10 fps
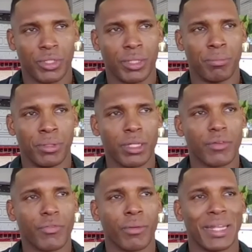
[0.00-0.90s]
a book
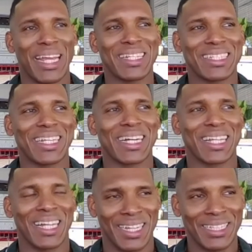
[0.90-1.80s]
from Nancy
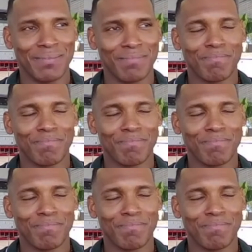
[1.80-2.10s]
Klein.